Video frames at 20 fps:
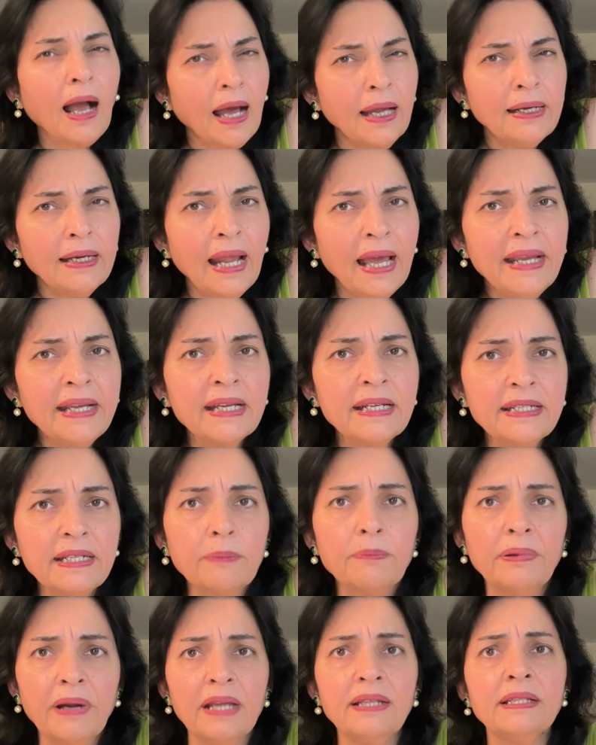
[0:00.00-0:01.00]
Unlike in
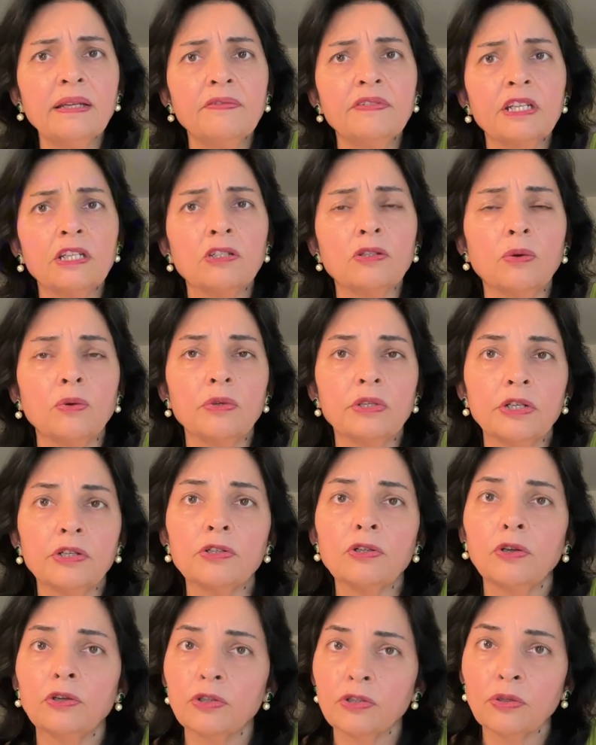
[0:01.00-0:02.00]
depressive
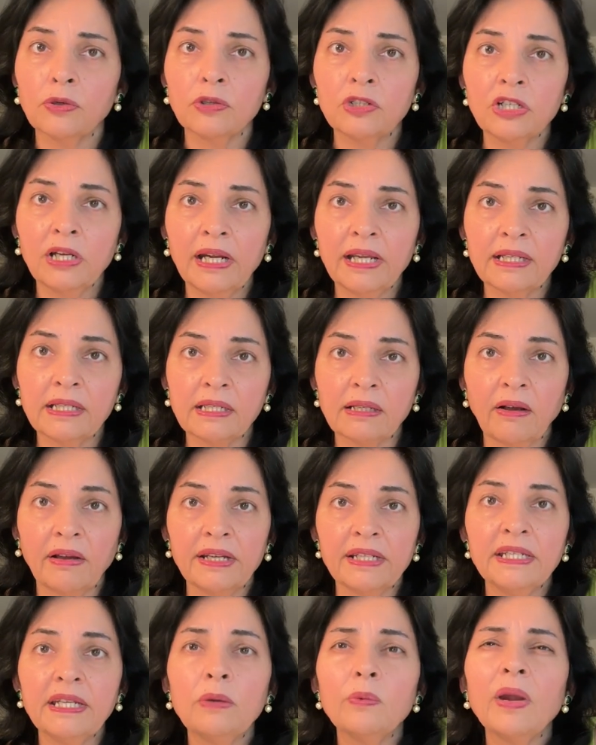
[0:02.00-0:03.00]
disorders or social
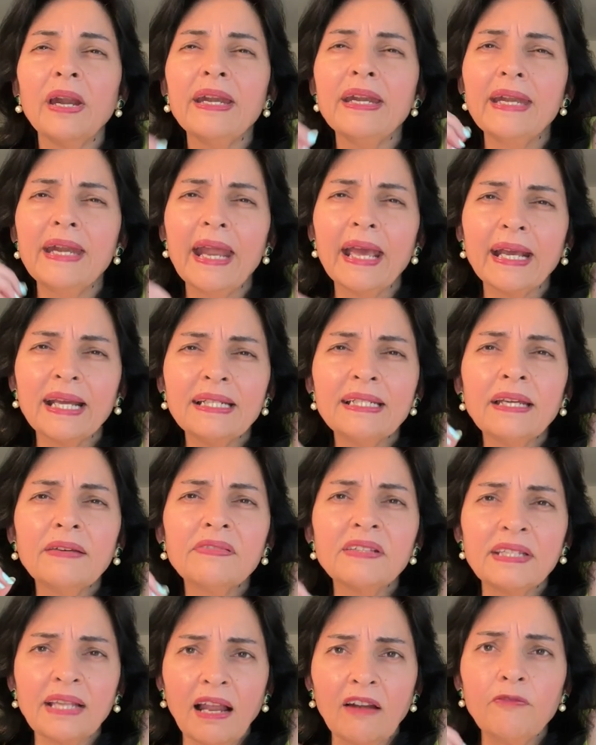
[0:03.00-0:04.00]
anxiety, where
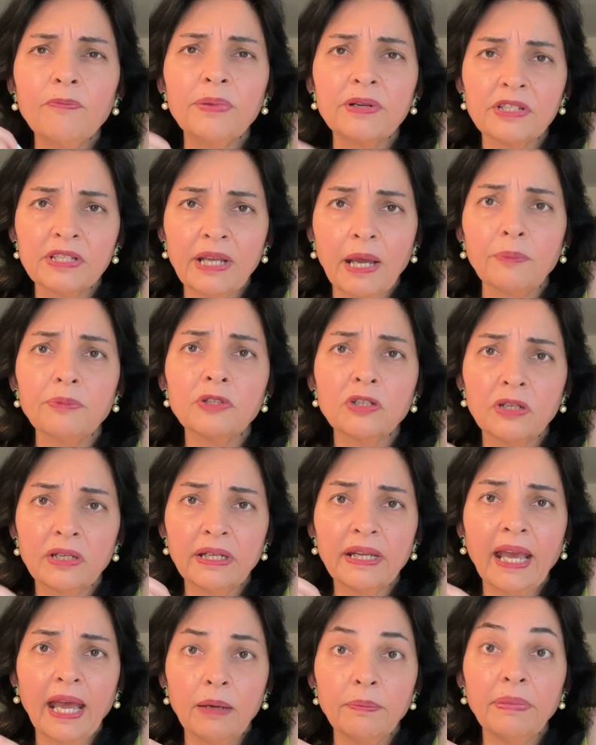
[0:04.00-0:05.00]
negative
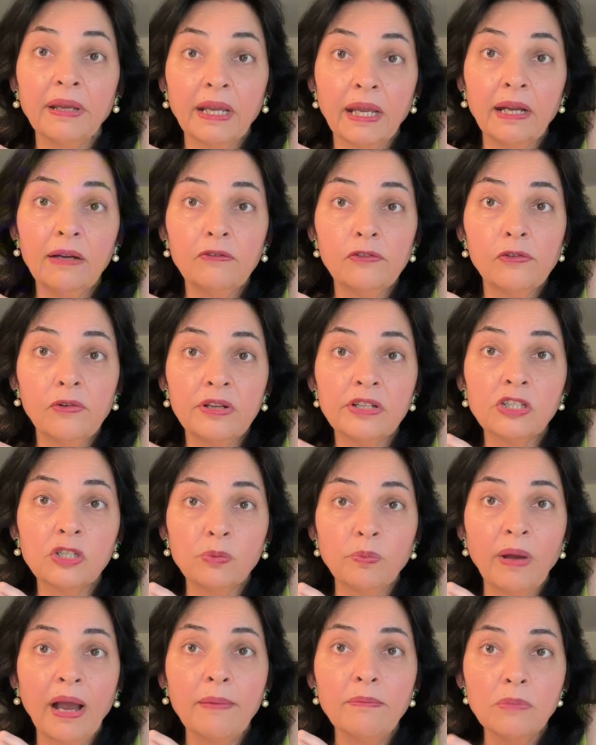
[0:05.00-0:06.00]
self-perception can be
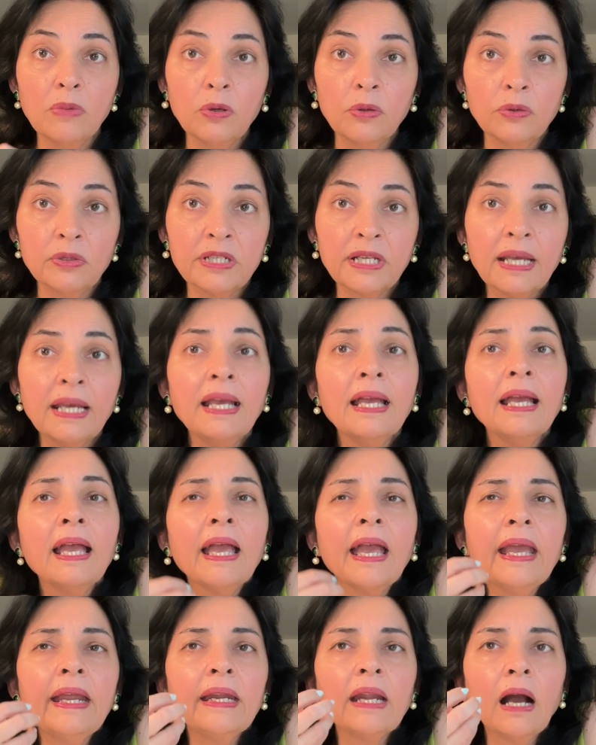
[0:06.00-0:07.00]
influenced by mood,
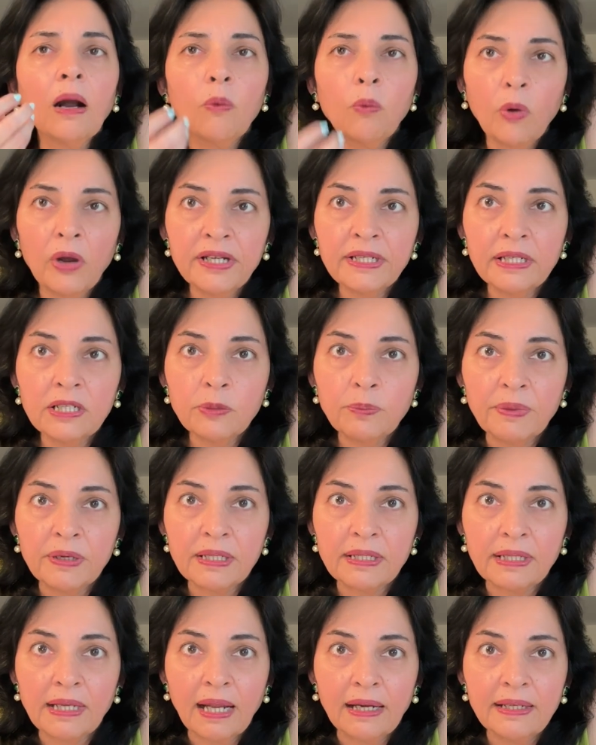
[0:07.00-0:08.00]
in avoidant
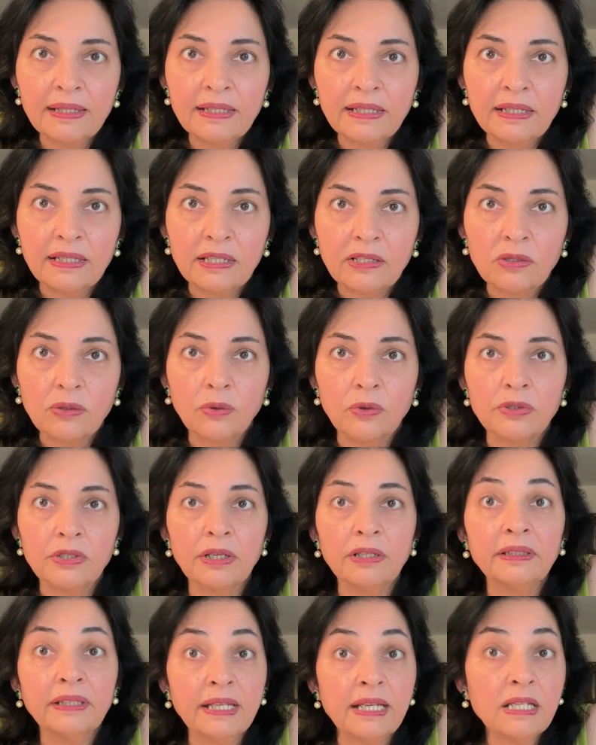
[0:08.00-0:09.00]
personality
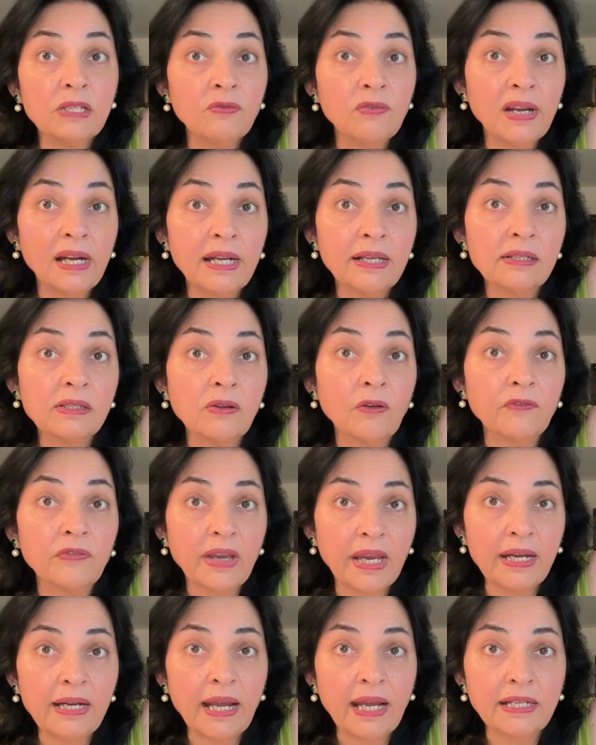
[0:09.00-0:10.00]
disorder, these feelings of
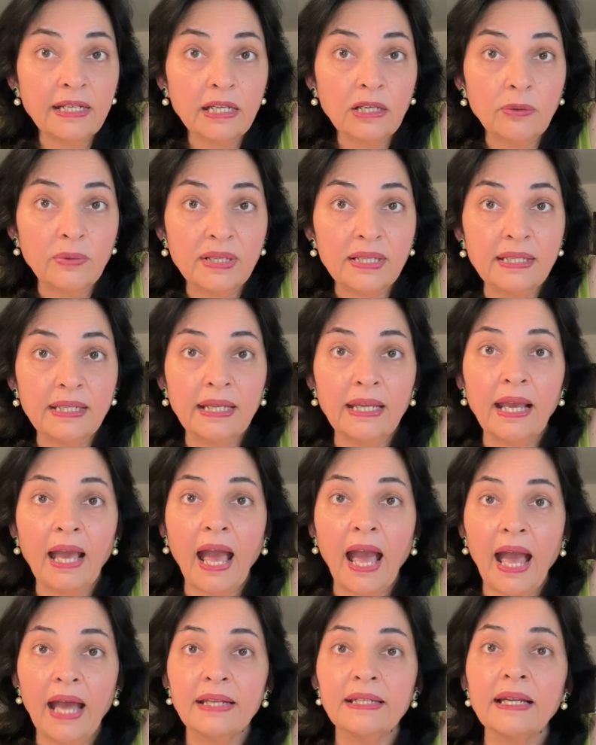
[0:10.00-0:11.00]

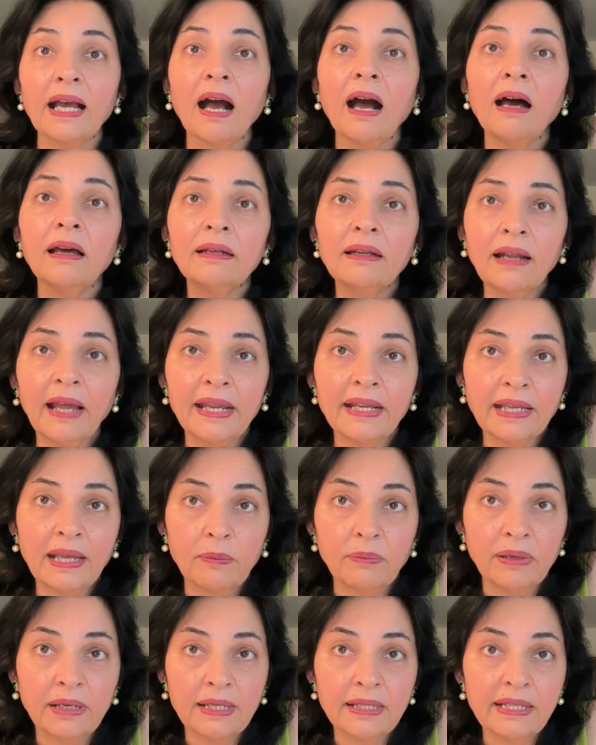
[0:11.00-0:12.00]
inadequacy and
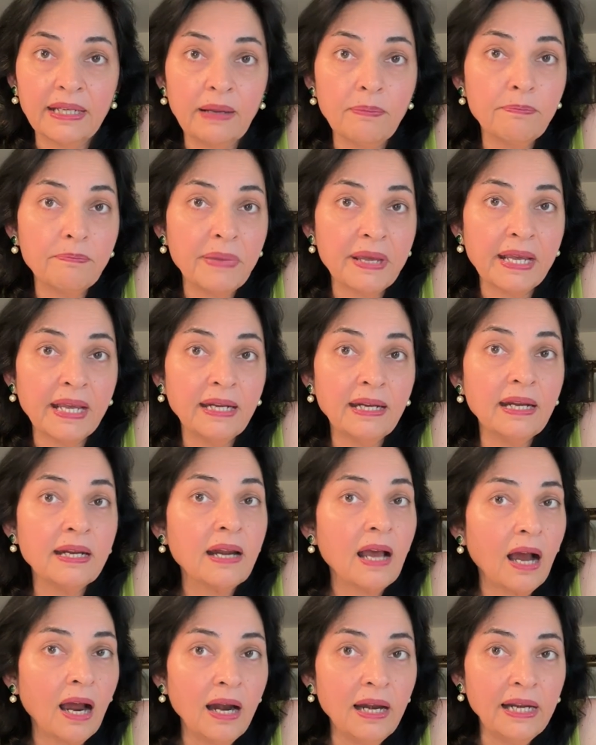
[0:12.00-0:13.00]
unlikability begin
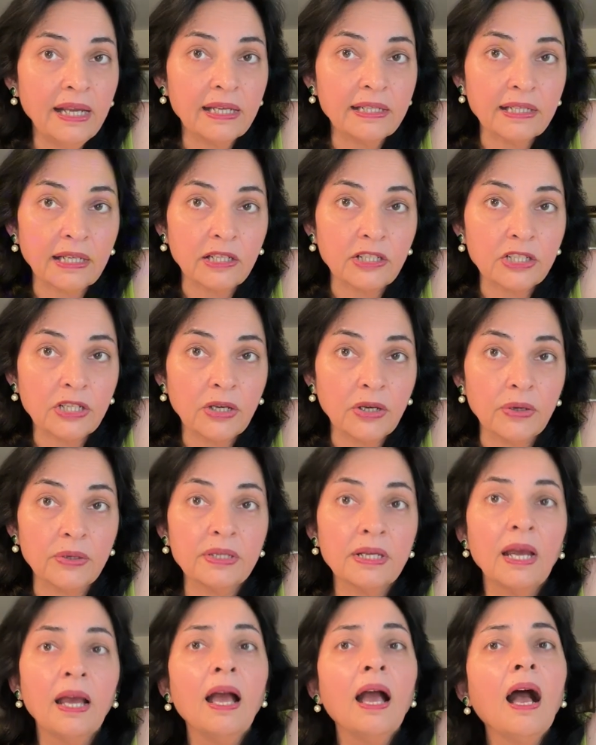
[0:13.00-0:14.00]
in early
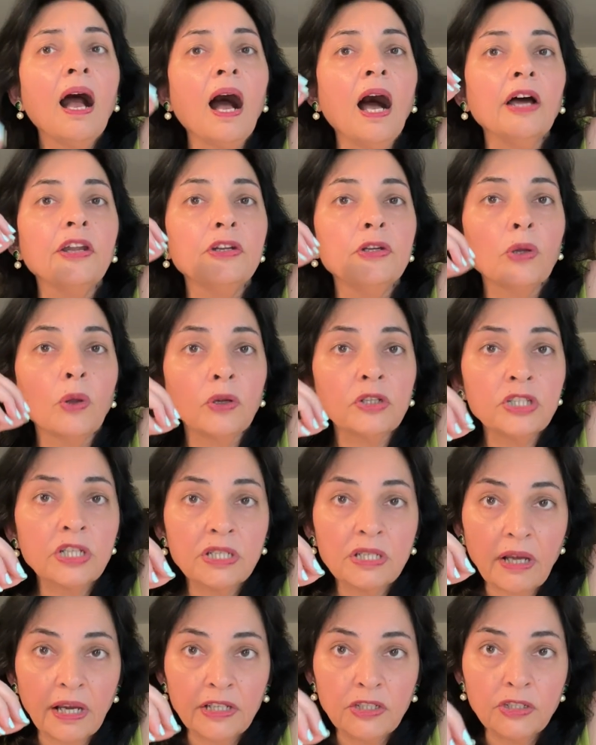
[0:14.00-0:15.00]
adulthood, are not
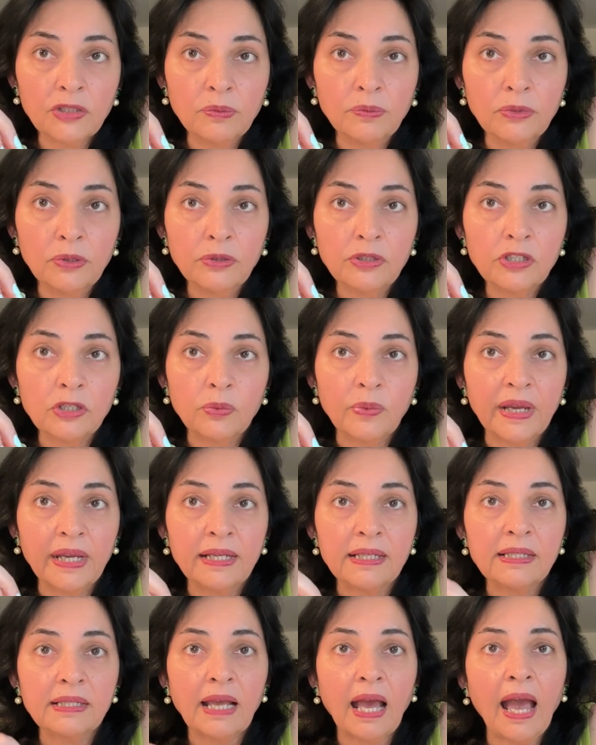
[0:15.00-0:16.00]
tied to mood
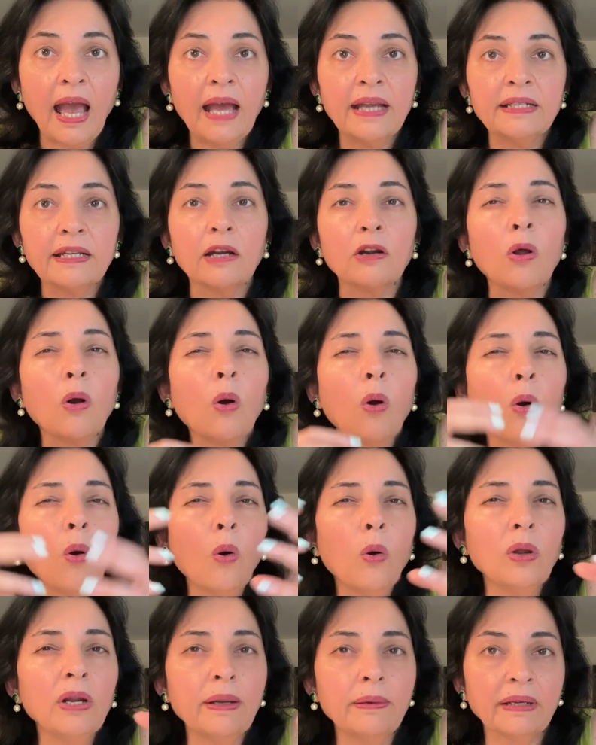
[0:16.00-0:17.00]
swings, and are
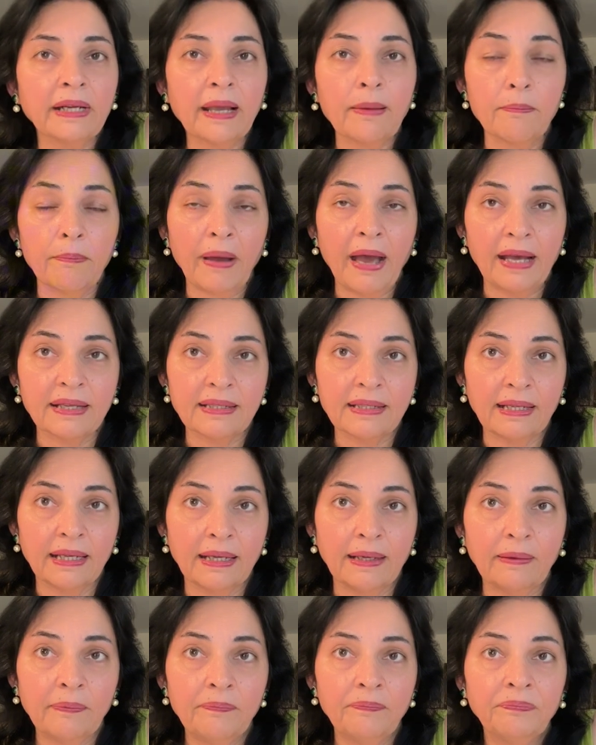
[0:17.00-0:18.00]

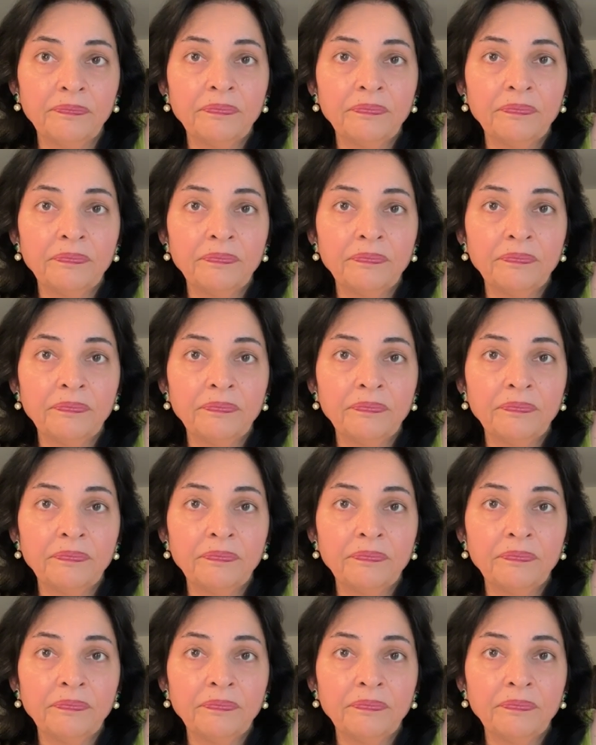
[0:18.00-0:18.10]
all-encompassing.